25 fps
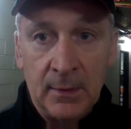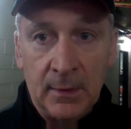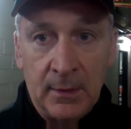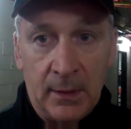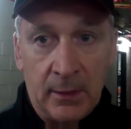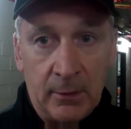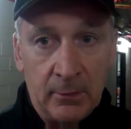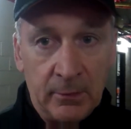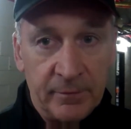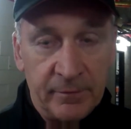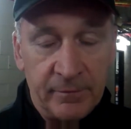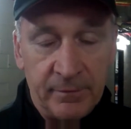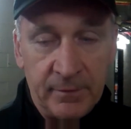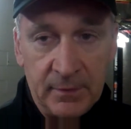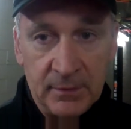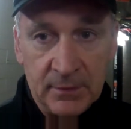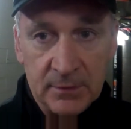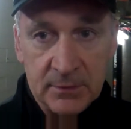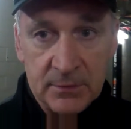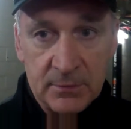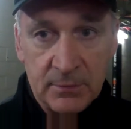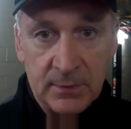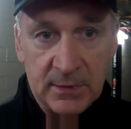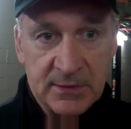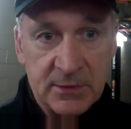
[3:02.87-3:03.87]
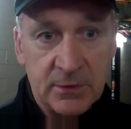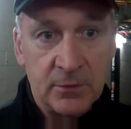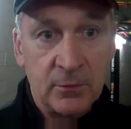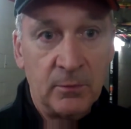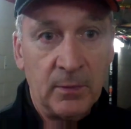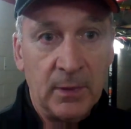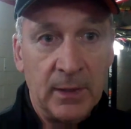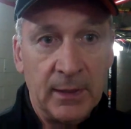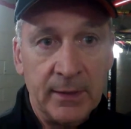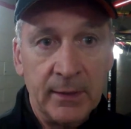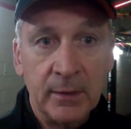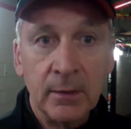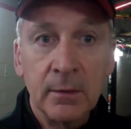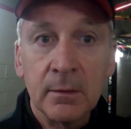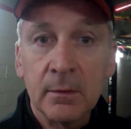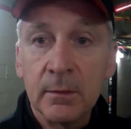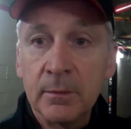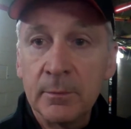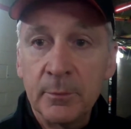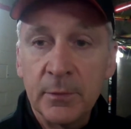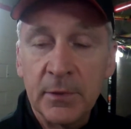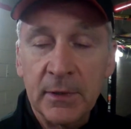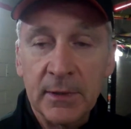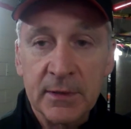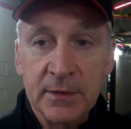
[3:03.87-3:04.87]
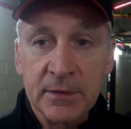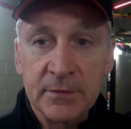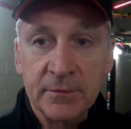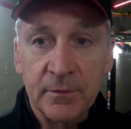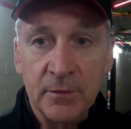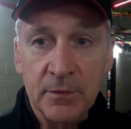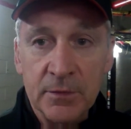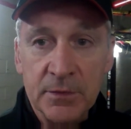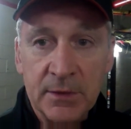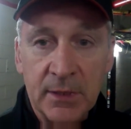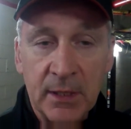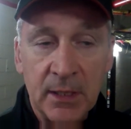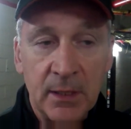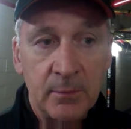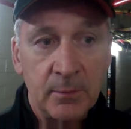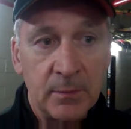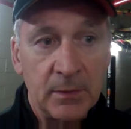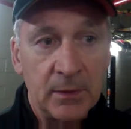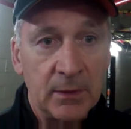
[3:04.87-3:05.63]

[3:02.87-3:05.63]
how he feels as to when he'll play his first game.